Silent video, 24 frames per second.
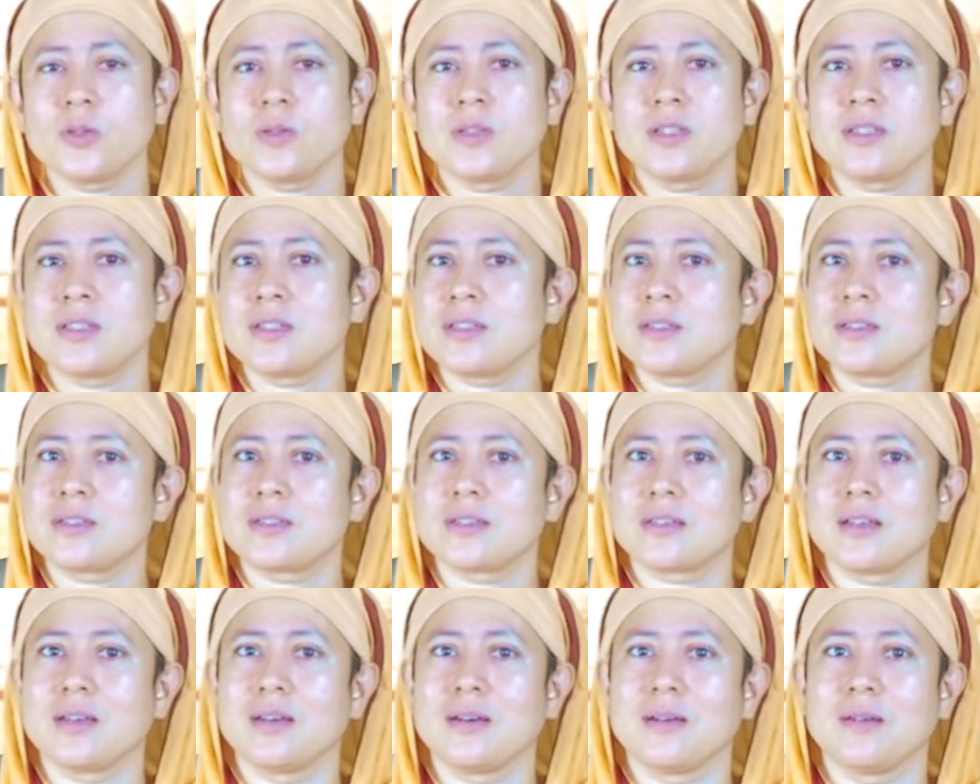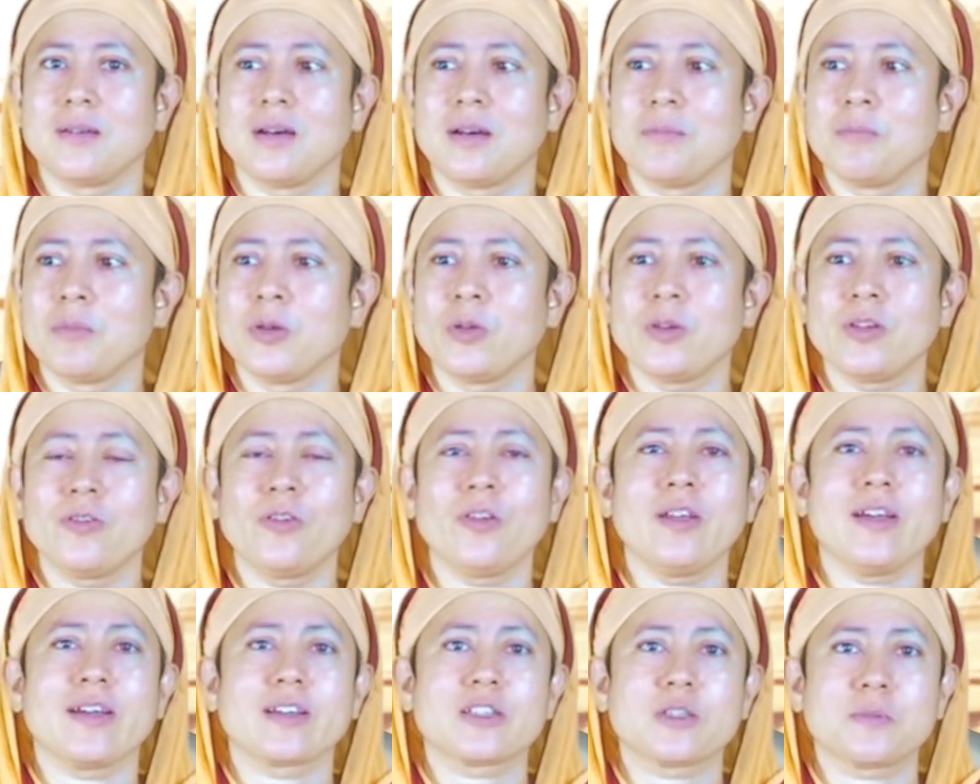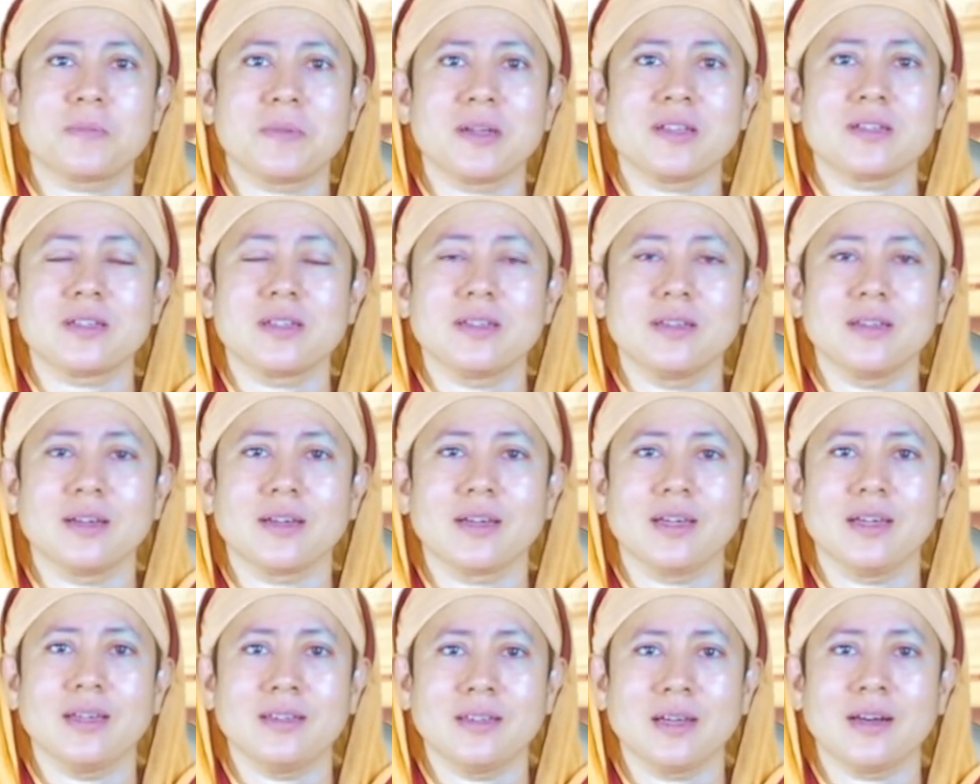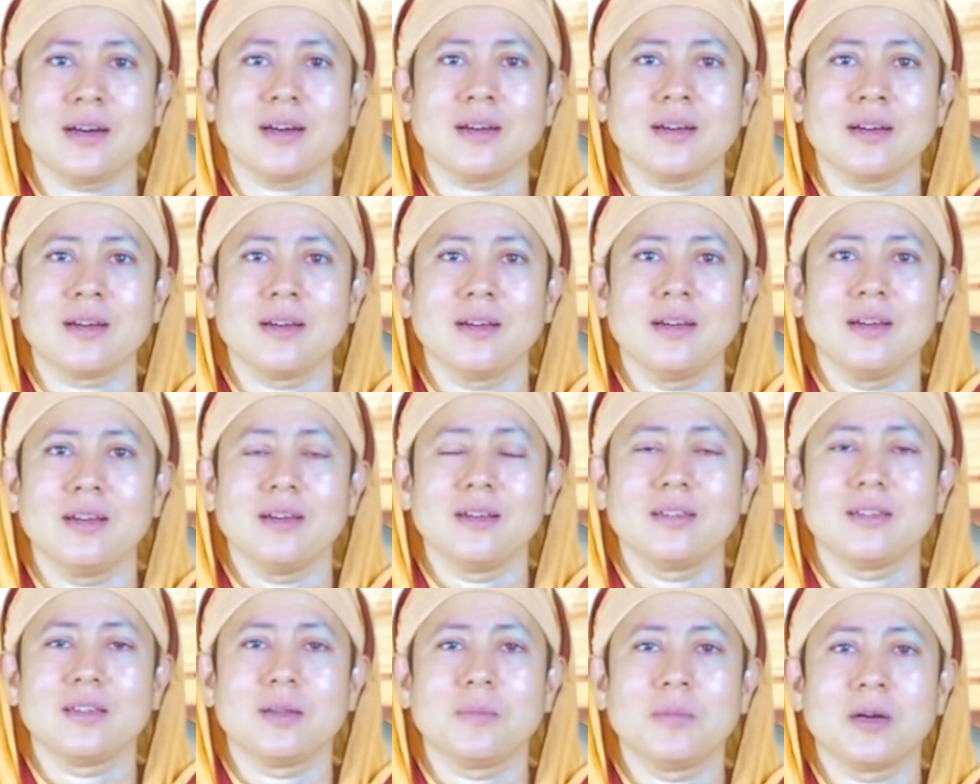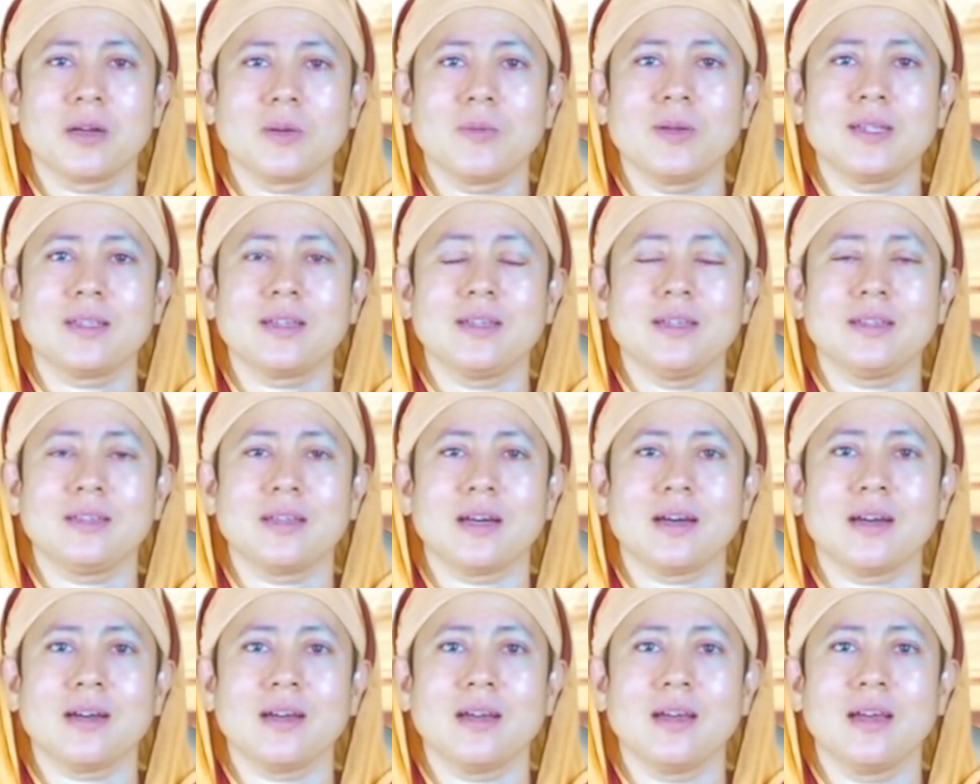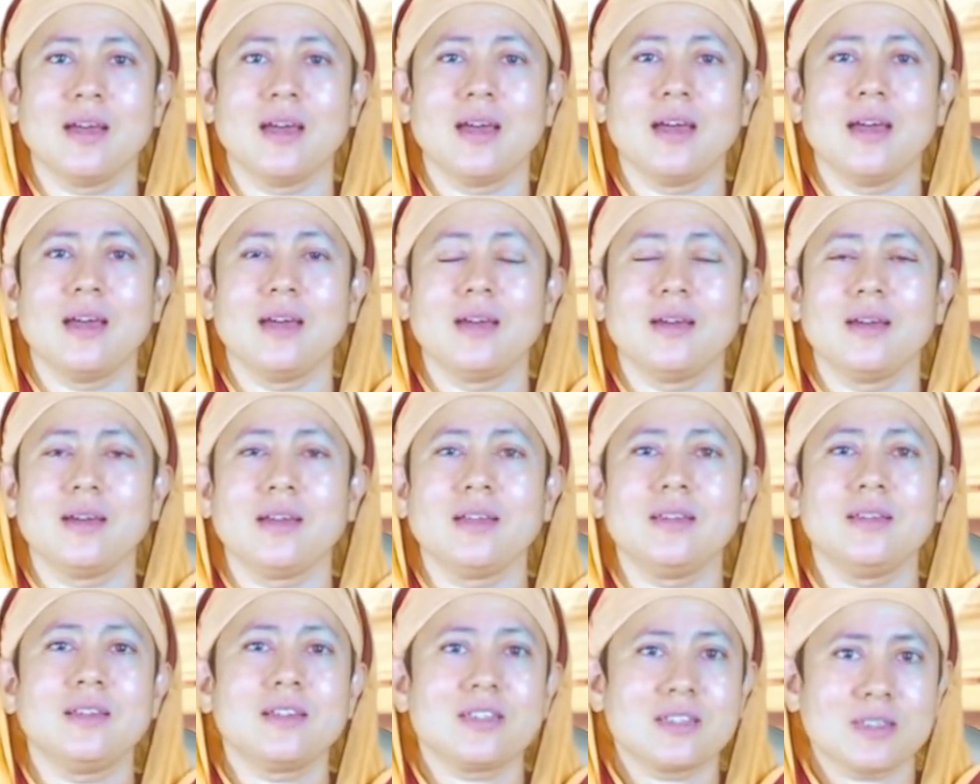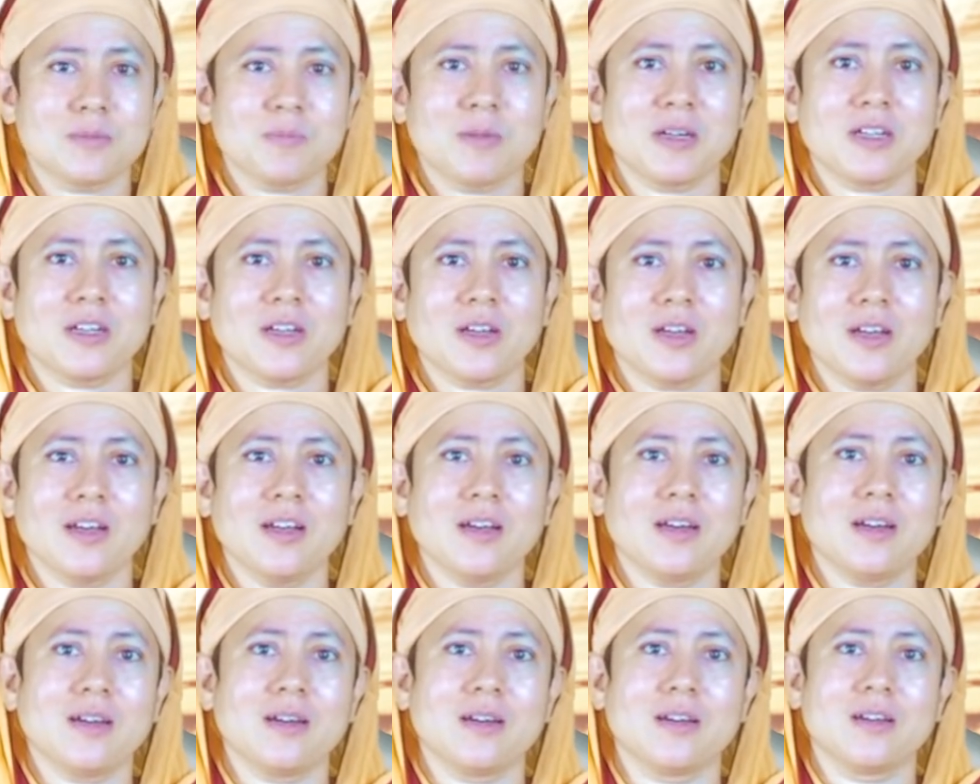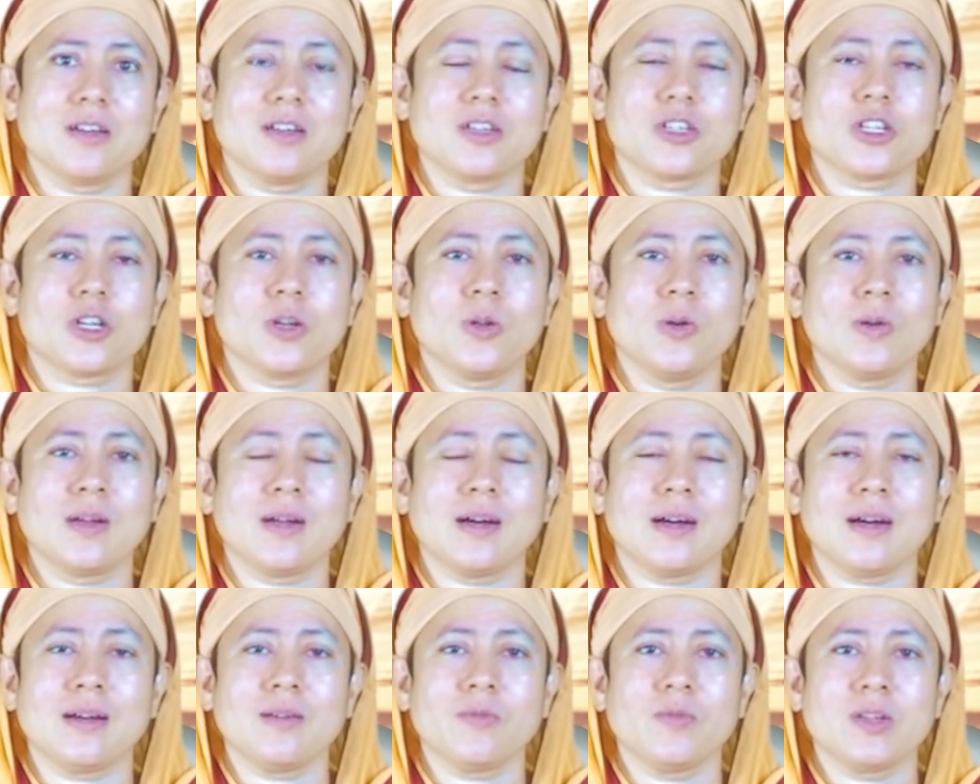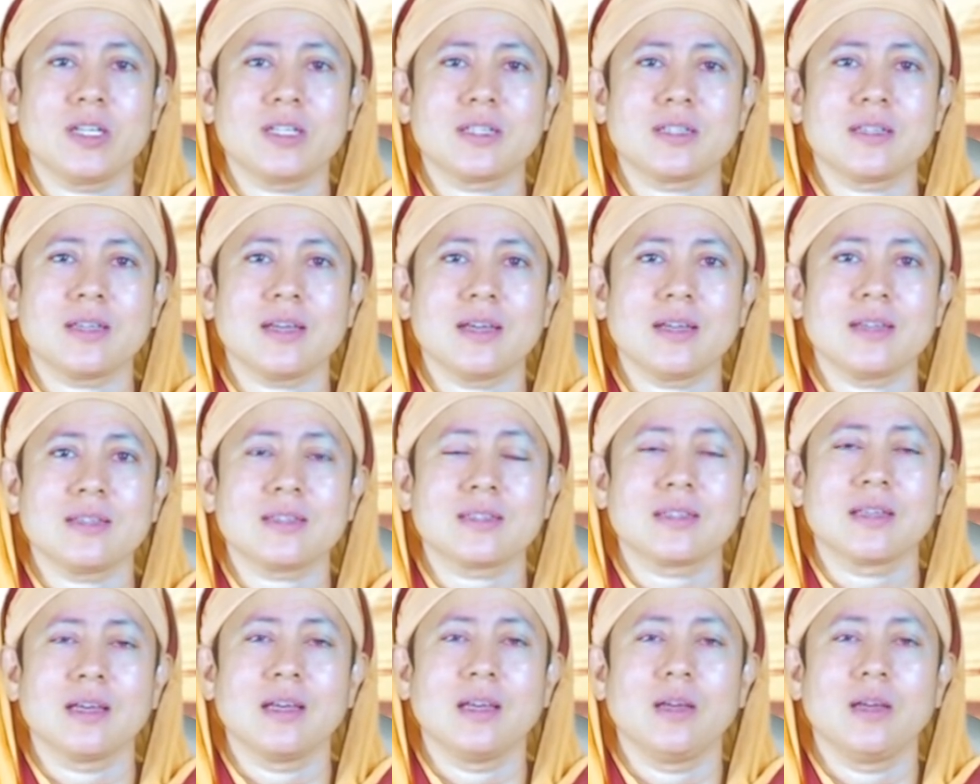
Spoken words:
this is beautifully expressed in the Gita, the Bhagavad Gita, in this particular shloka, which says,